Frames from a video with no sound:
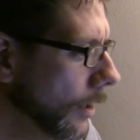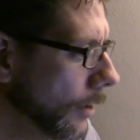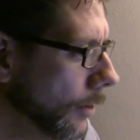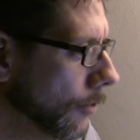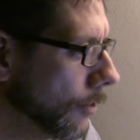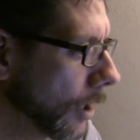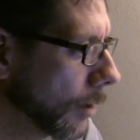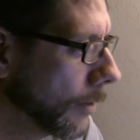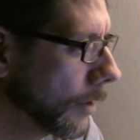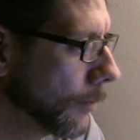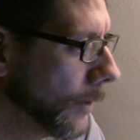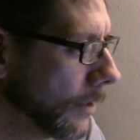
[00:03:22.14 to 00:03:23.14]
you talk
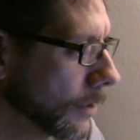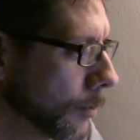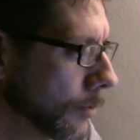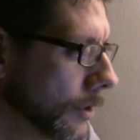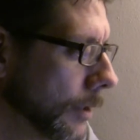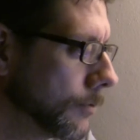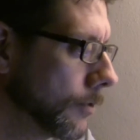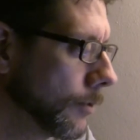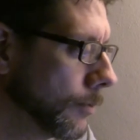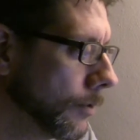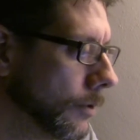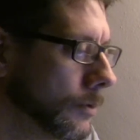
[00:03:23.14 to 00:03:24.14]
about the basic perception of the
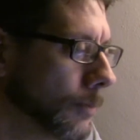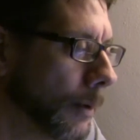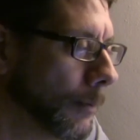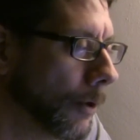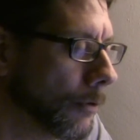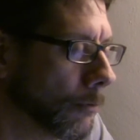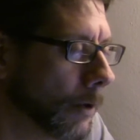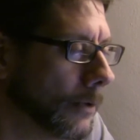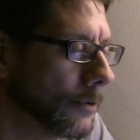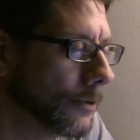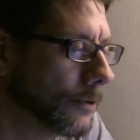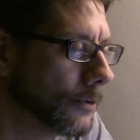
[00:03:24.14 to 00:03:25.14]
police by both
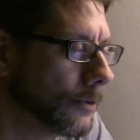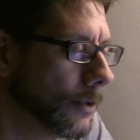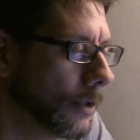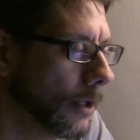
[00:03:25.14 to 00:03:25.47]
races.